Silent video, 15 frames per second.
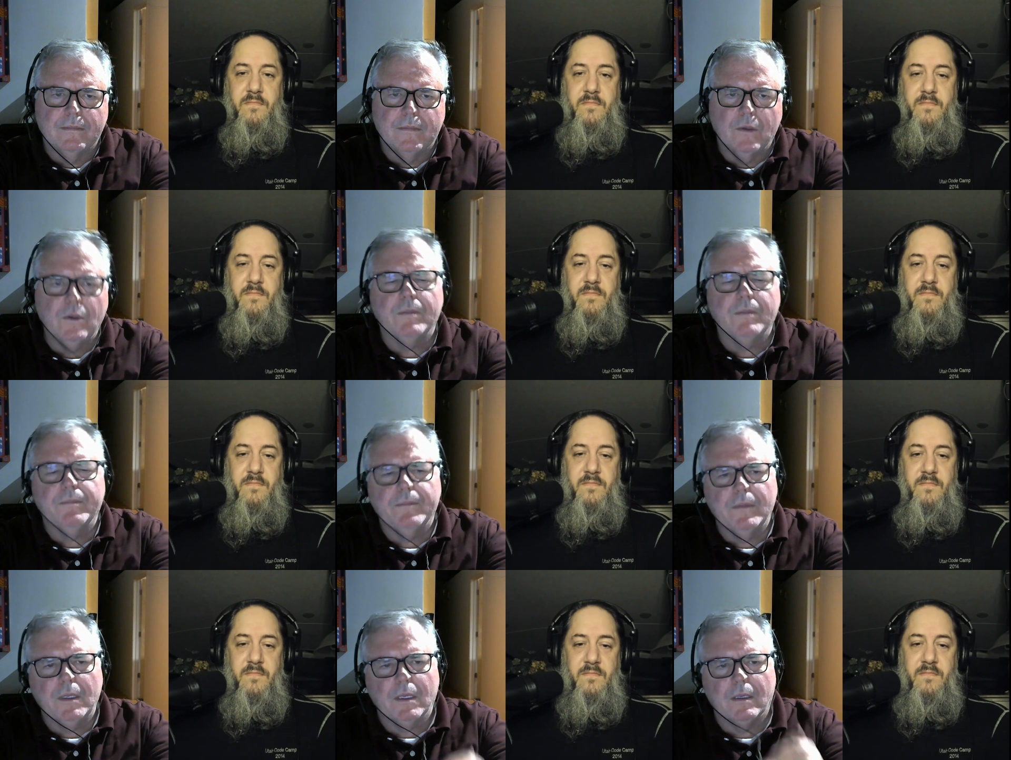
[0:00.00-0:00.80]
Speaker 1: Okay.
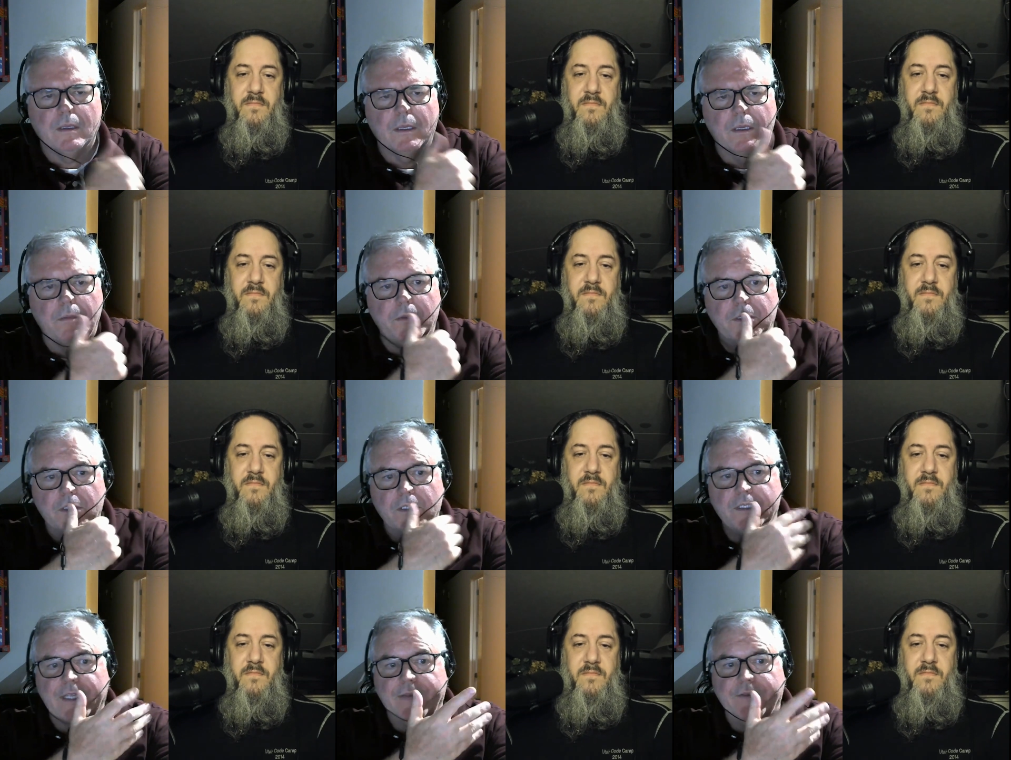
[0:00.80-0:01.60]
Yeah, and you
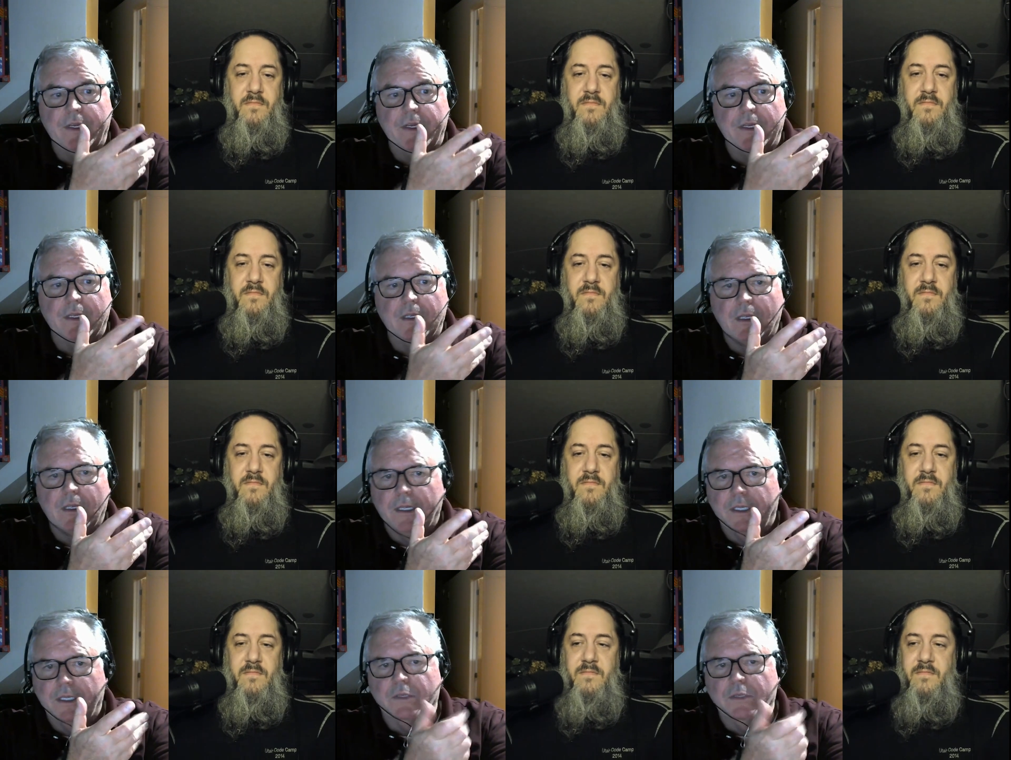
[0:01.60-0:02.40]
mentioned safety uh,
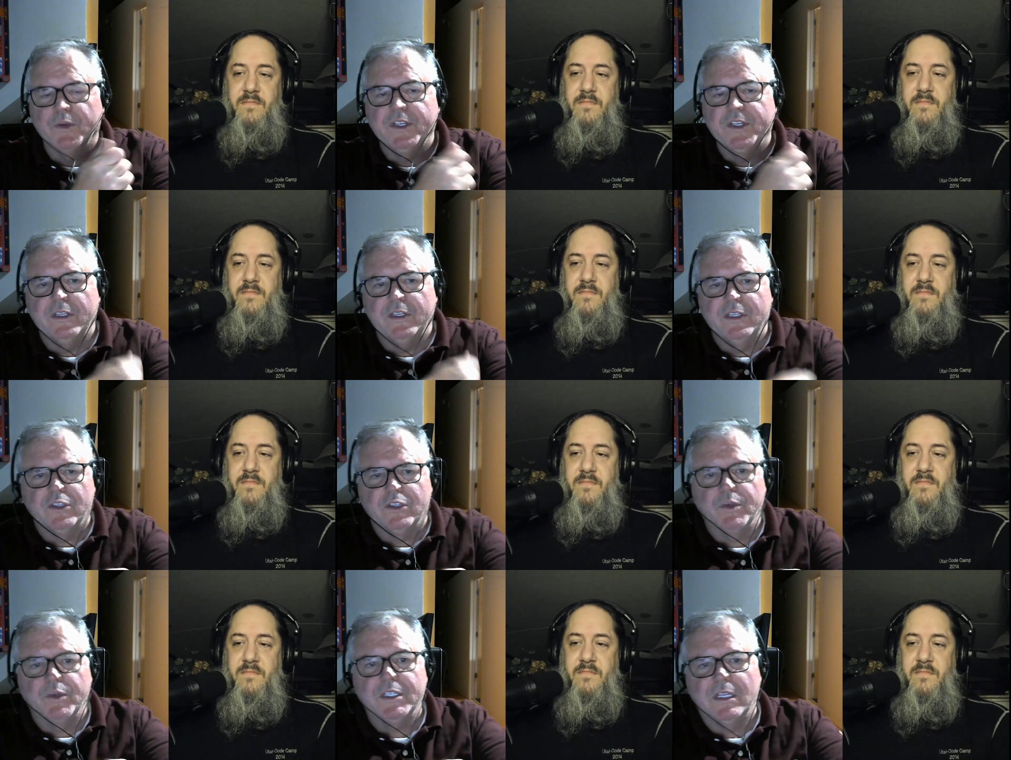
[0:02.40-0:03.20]
is a re-
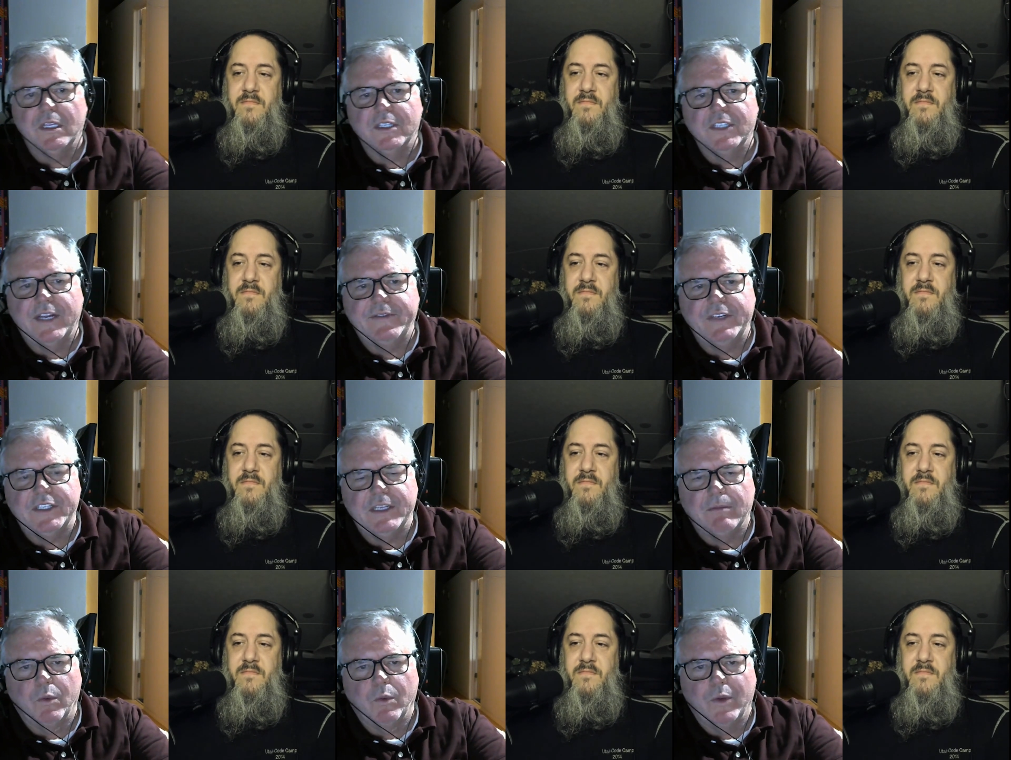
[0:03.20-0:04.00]
there's a reason that safety
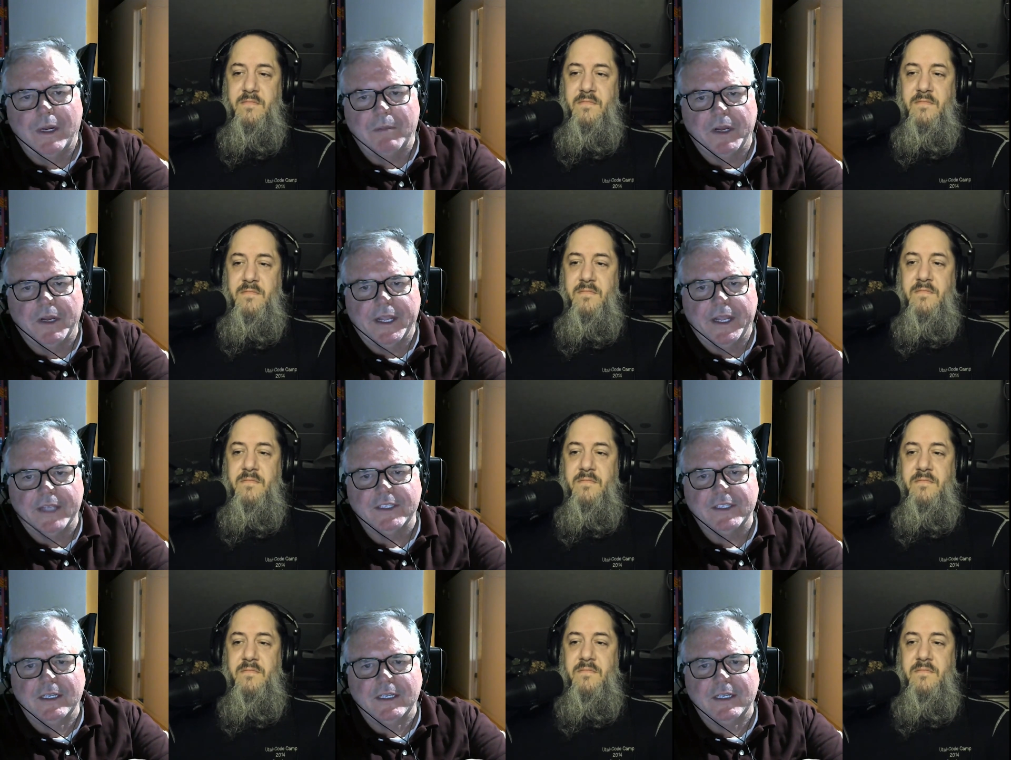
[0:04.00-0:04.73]
is number one. I'm going to guess.